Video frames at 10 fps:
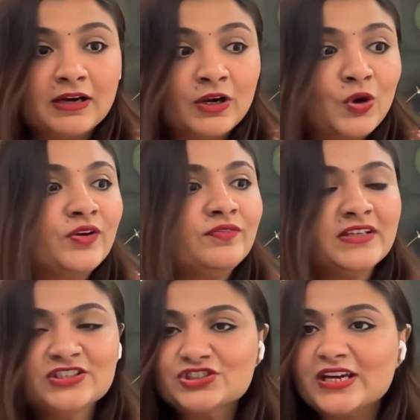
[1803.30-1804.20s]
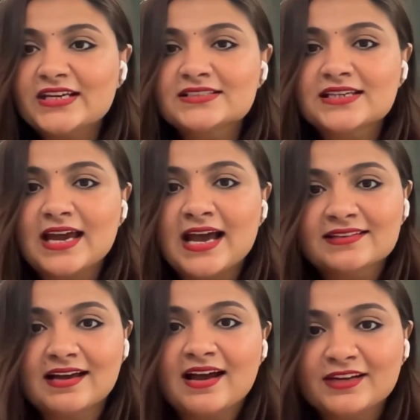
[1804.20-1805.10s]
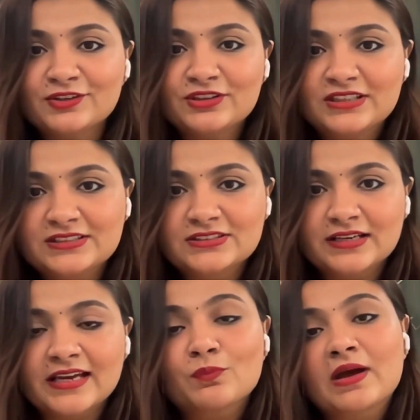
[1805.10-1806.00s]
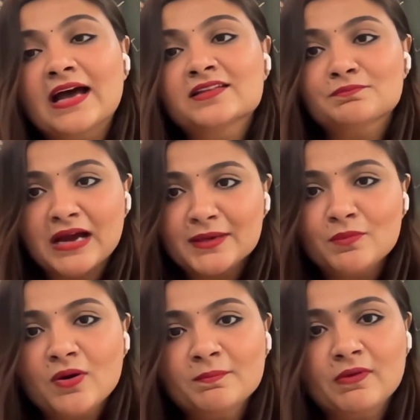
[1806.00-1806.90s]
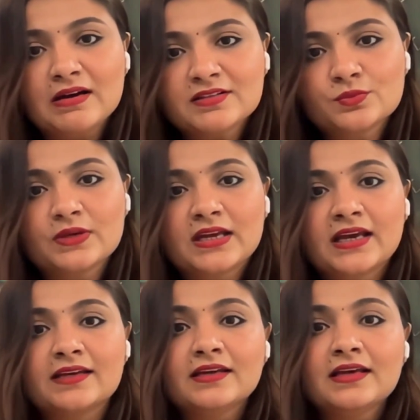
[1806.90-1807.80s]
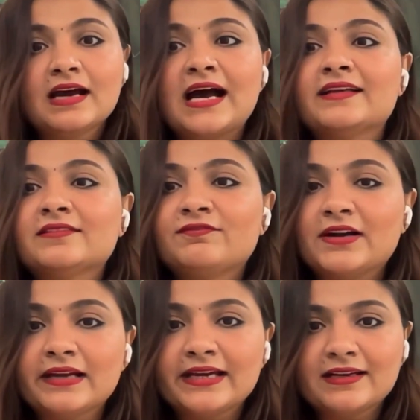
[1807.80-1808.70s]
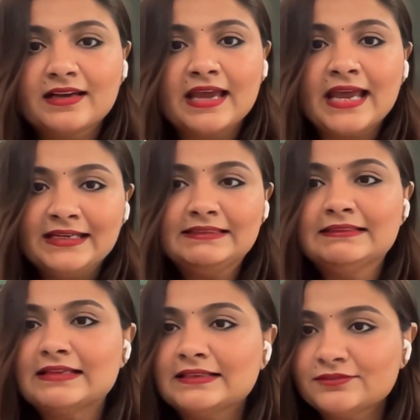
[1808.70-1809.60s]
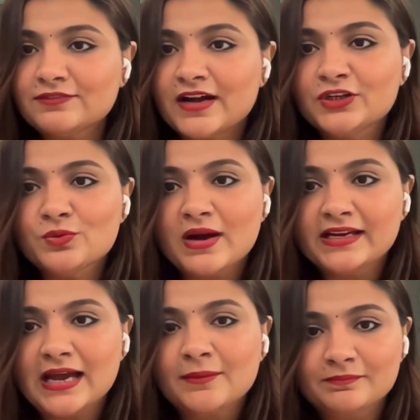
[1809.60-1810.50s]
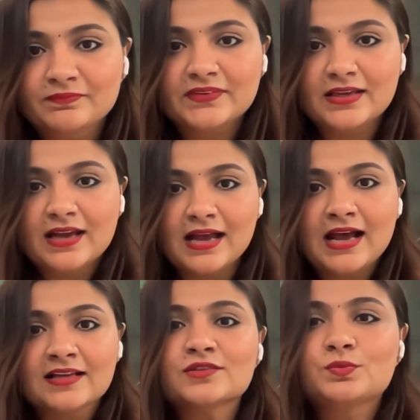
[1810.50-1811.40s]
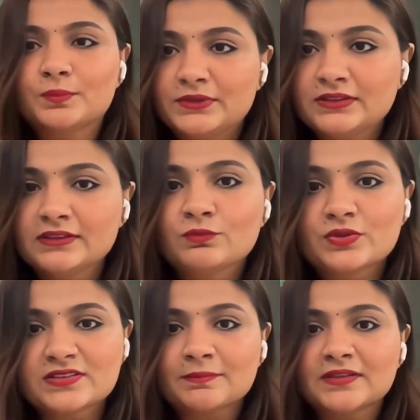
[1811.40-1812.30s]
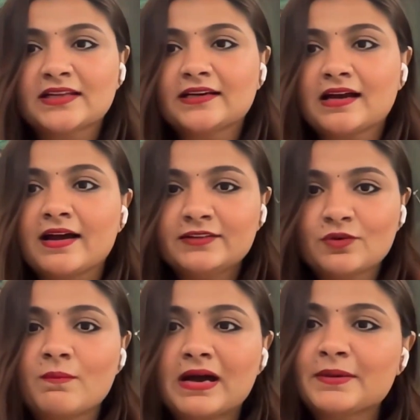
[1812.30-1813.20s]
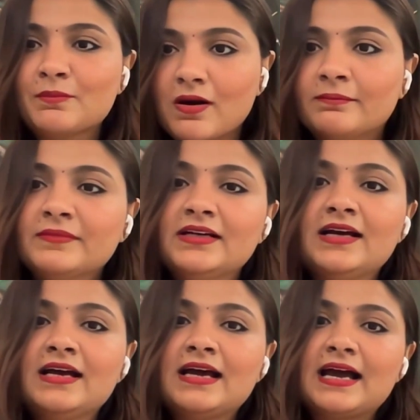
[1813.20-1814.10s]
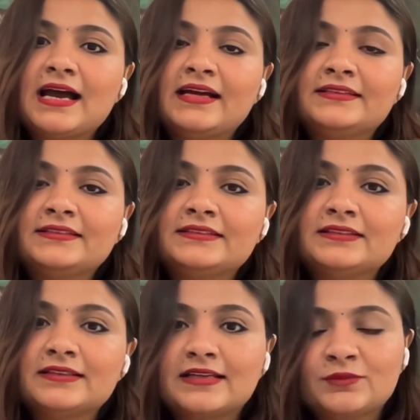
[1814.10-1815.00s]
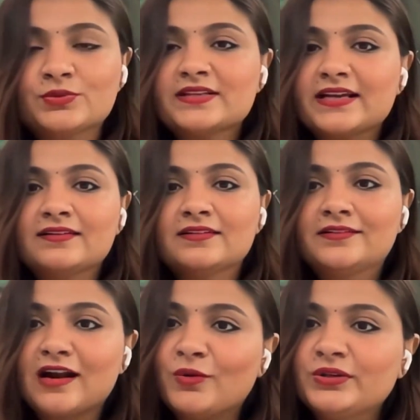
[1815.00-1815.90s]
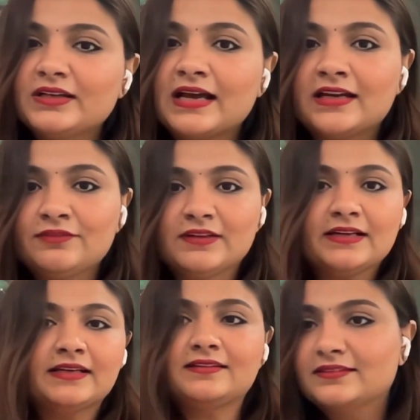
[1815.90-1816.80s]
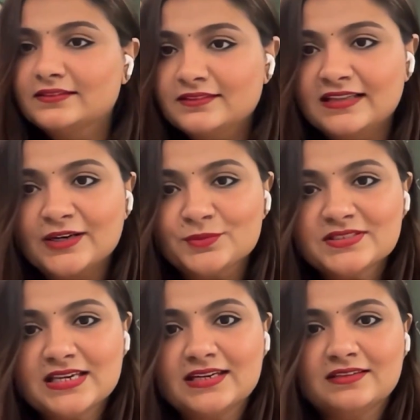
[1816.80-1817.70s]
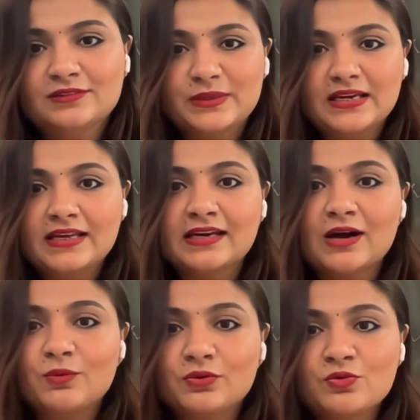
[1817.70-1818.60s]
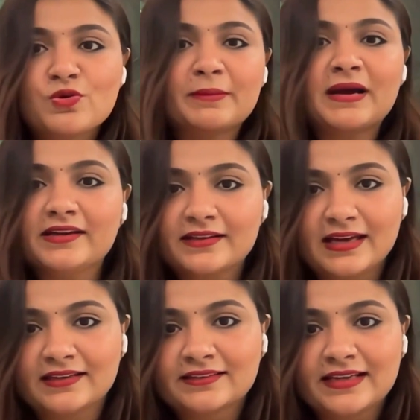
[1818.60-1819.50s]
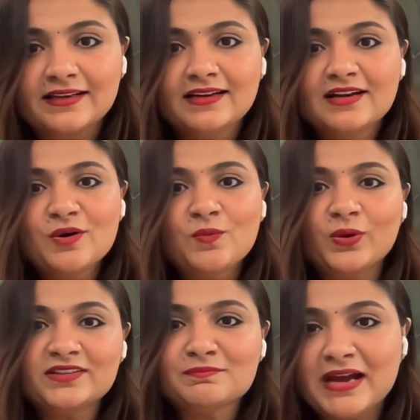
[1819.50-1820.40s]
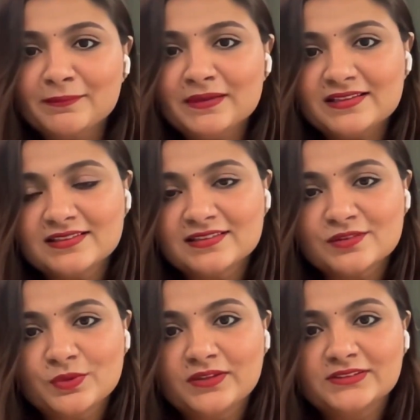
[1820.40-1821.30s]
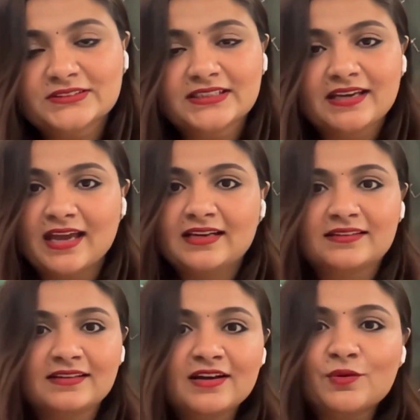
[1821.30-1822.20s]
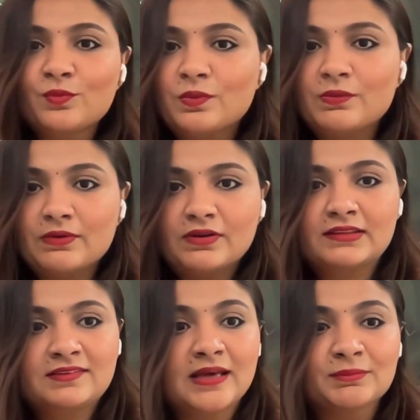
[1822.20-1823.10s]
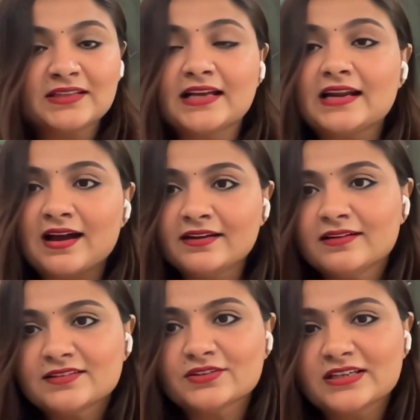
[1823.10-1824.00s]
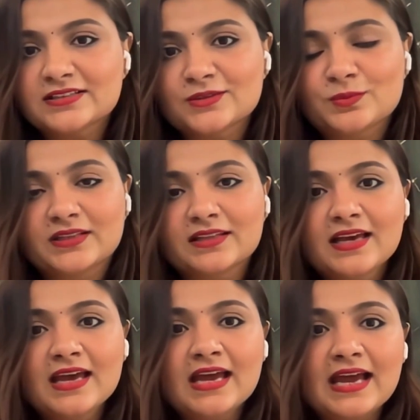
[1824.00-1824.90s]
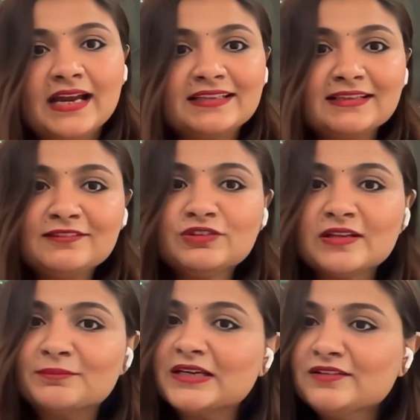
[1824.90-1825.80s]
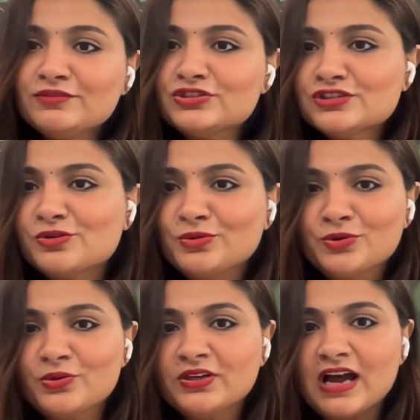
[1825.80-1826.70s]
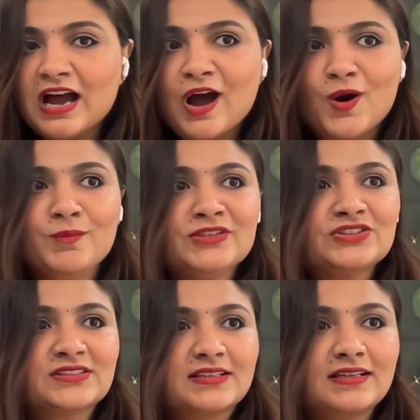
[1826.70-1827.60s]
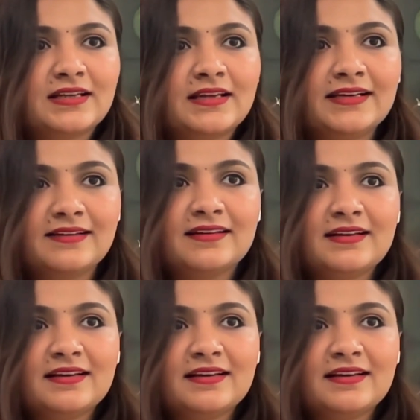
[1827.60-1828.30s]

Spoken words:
a lot of things changed as I reached, like, as my mom passed away, and I felt like anything that defined who I am as a woman was something that I saw my mom, and it was like a ground, and I felt like that was taken away. And now who am I again? Like, what is my place in this world today again? Something that I resonated with. And I think sometimes we just don't know how much, like,